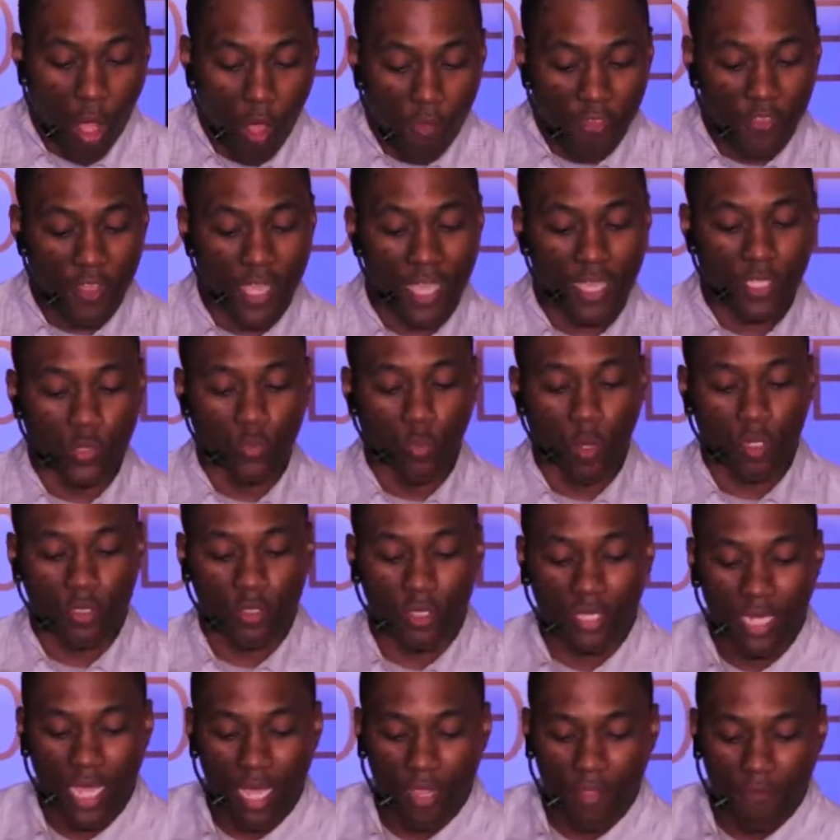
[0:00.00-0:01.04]
all things
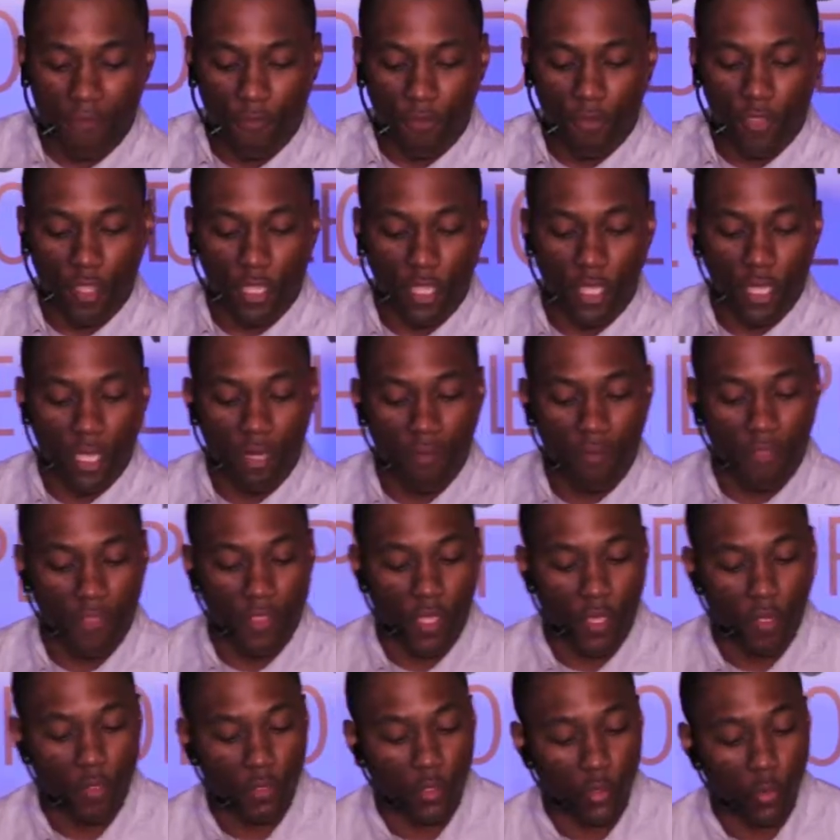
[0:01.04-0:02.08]
work together for the good
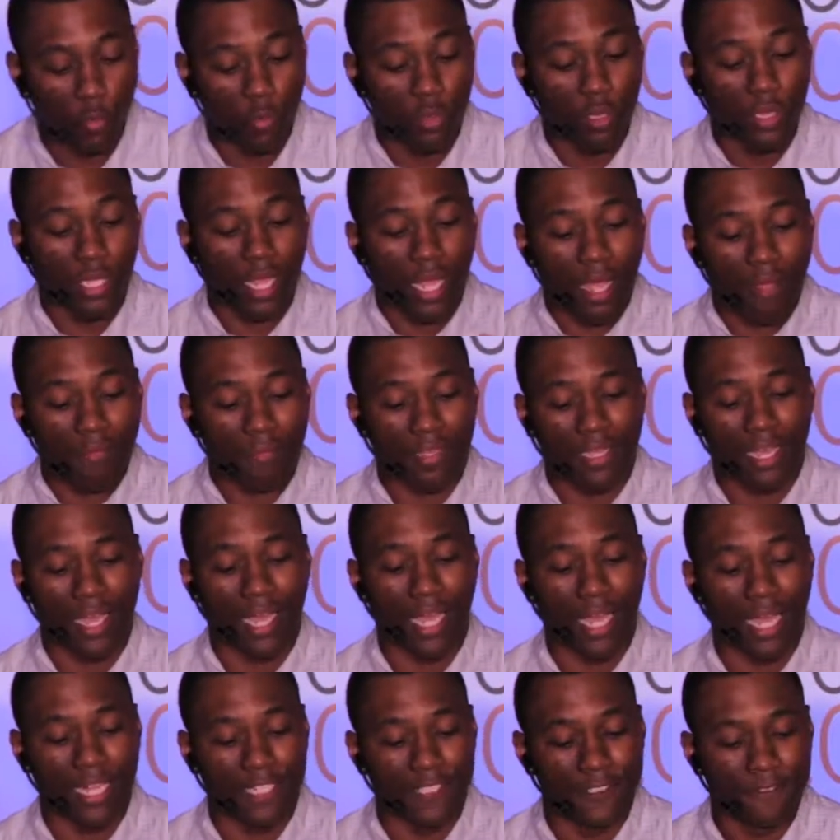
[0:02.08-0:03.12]
of those who love
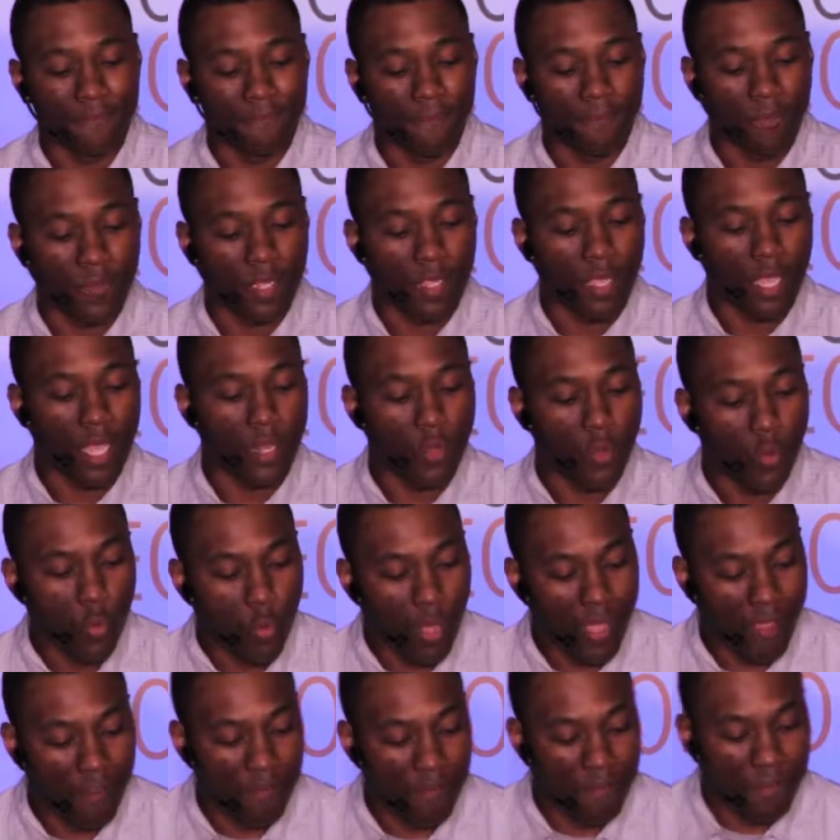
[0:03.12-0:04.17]
God and
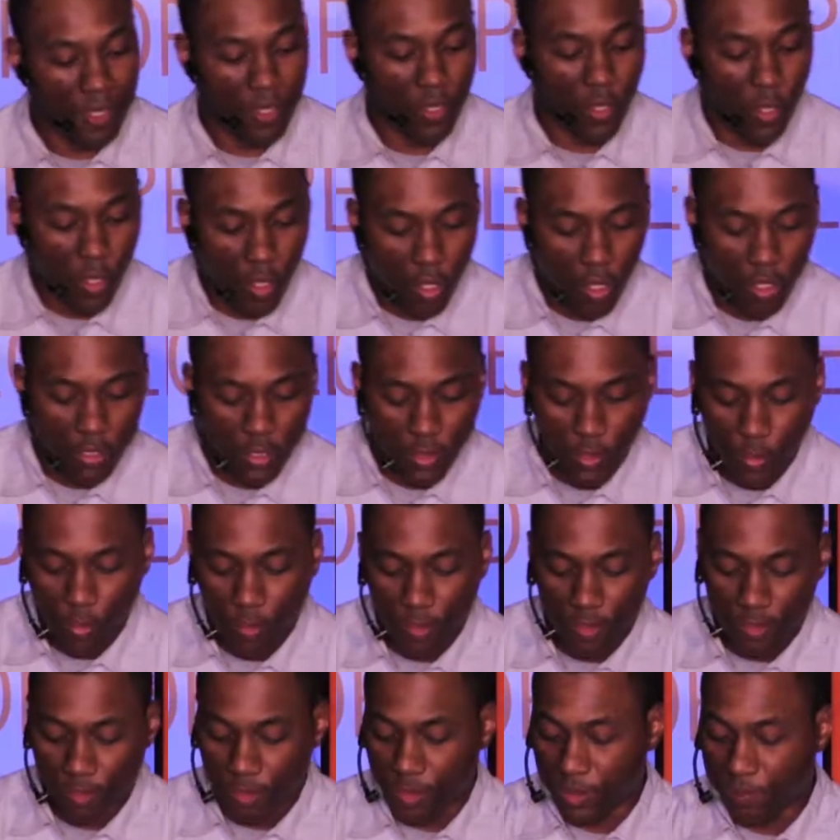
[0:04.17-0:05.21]
who have been called
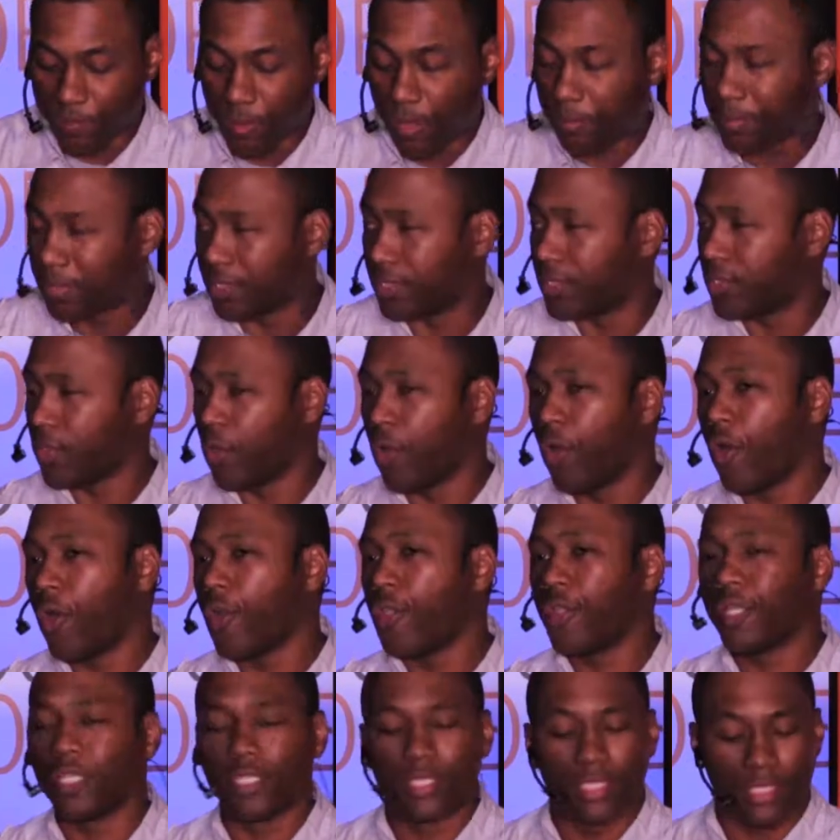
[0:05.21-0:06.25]
according to his purposes.
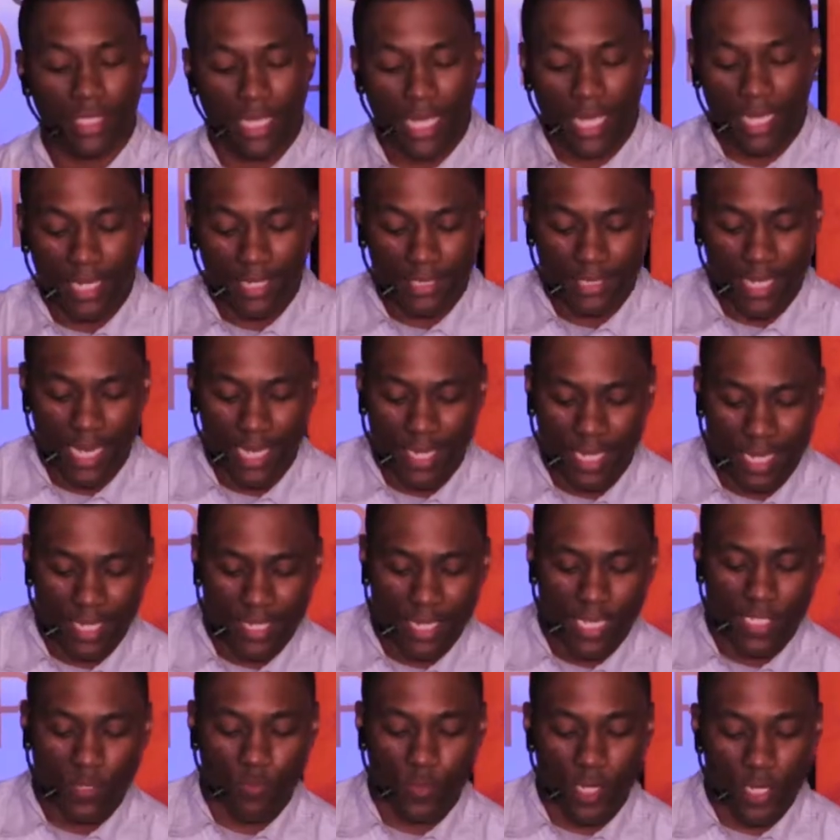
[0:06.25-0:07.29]
Or you can say it
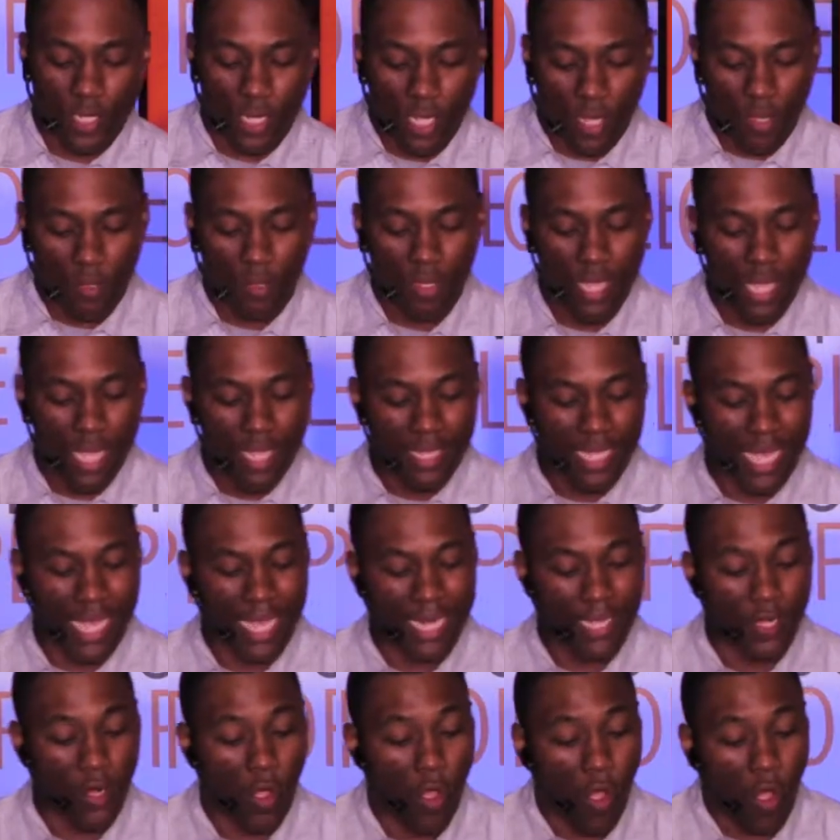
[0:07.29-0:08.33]
like this. We know
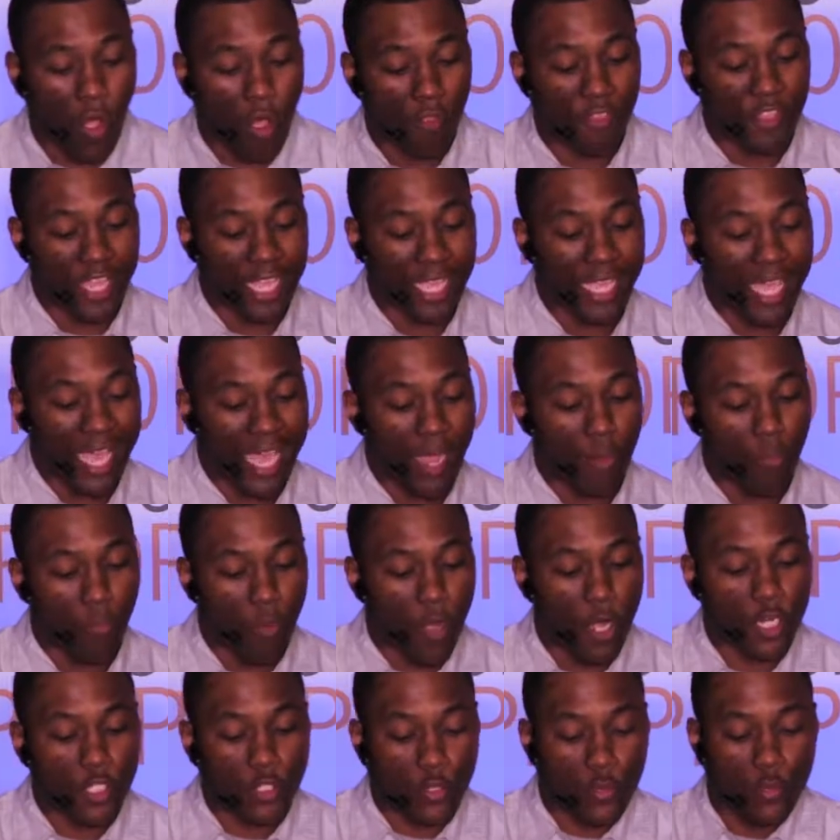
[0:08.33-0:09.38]
that in all things
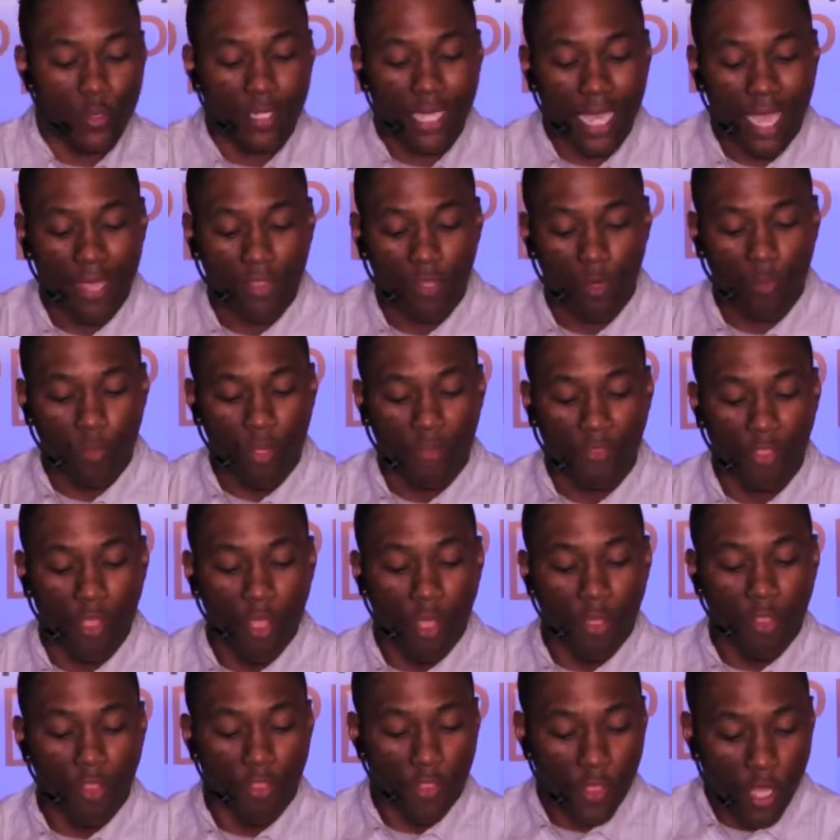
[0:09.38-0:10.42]
God works together
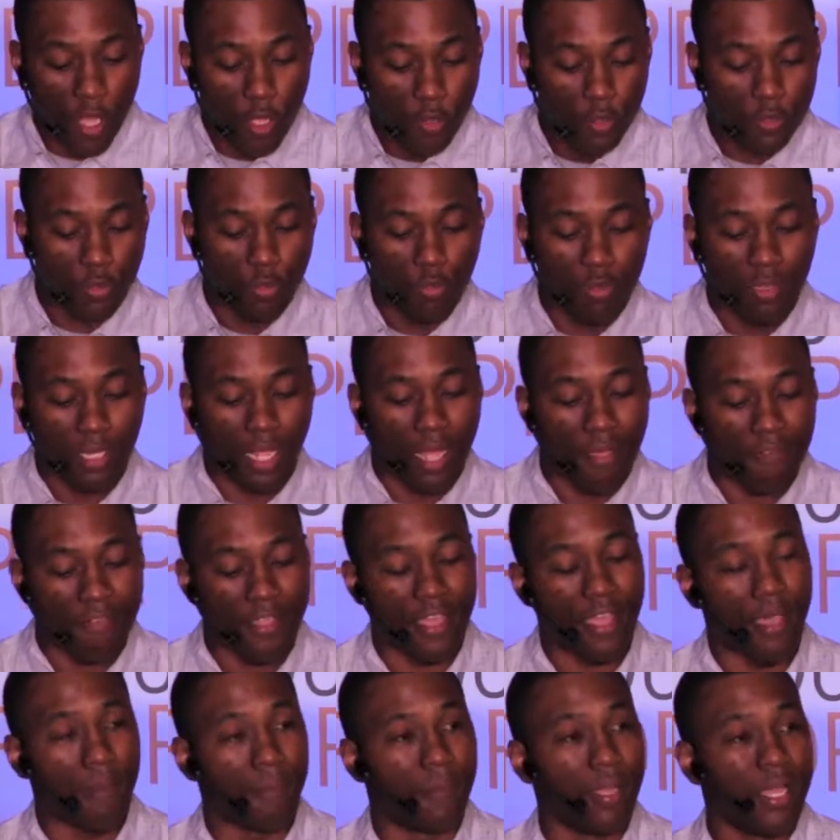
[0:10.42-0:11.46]
with those who
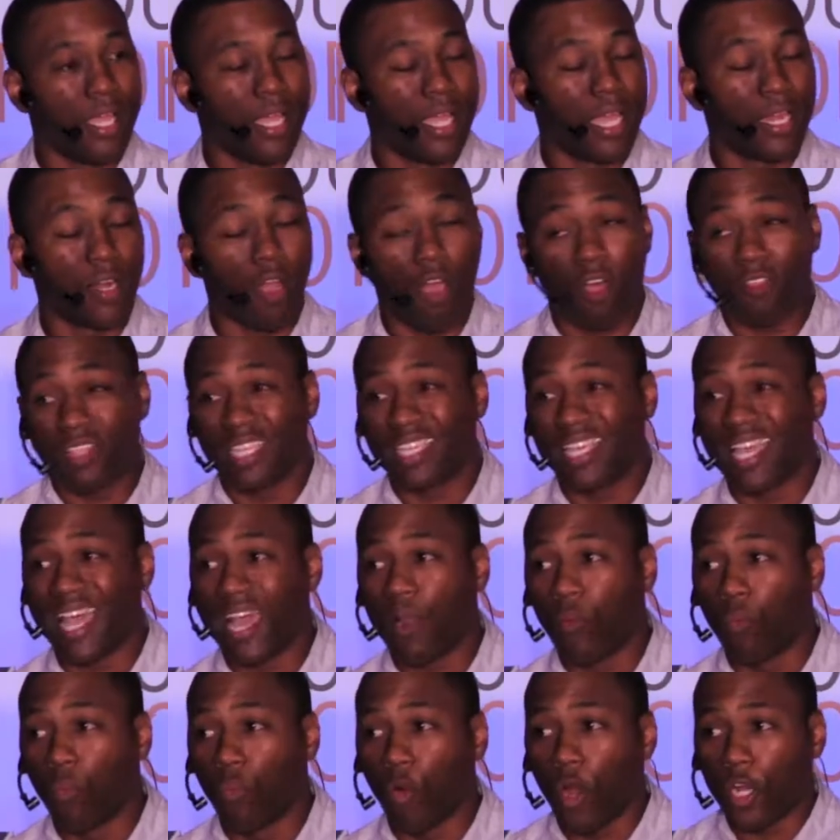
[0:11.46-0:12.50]
love him. And all things
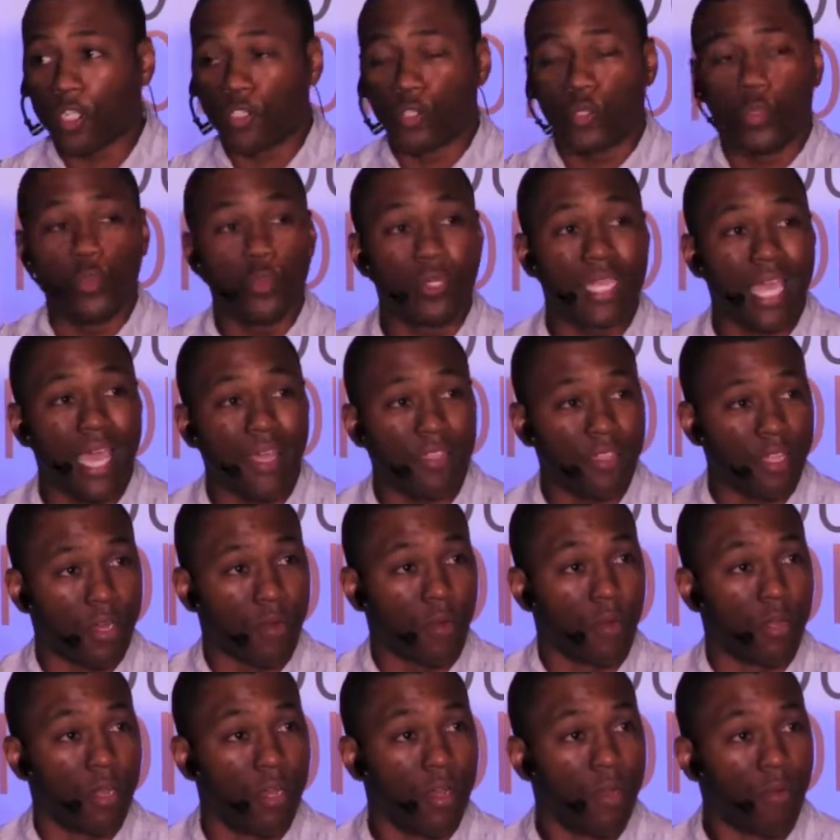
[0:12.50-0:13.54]
God works
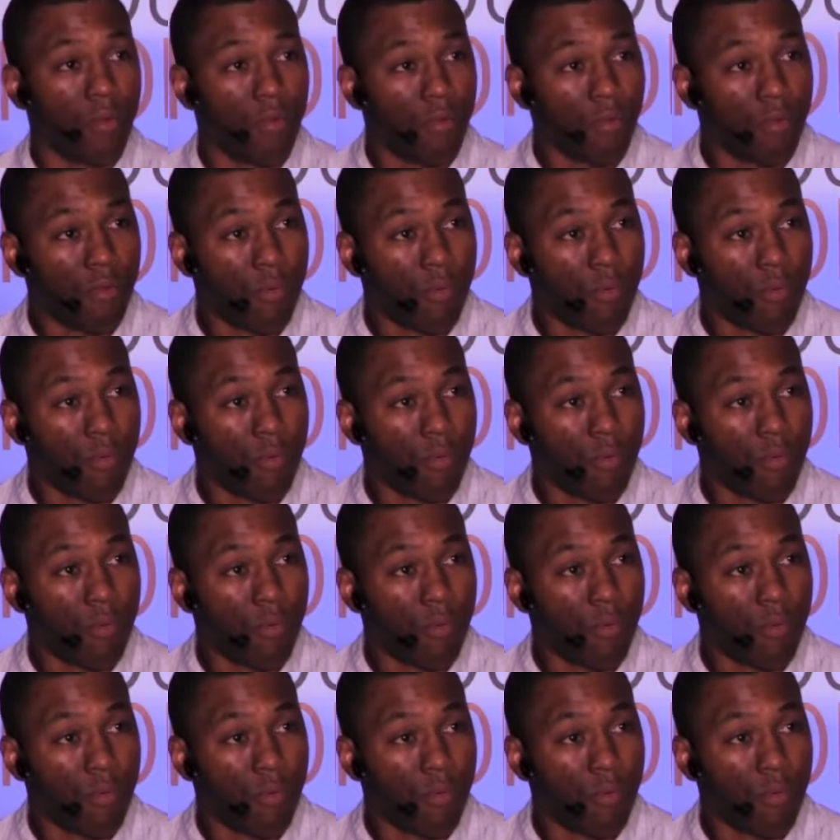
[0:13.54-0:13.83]
together